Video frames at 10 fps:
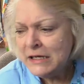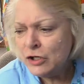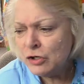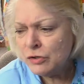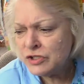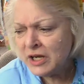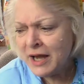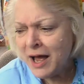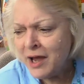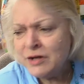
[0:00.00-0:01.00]
use
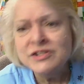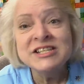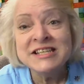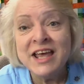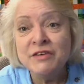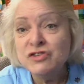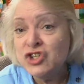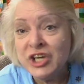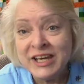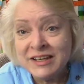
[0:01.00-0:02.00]
an iron safe
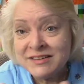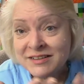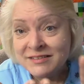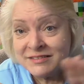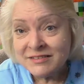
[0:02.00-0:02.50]
sheet,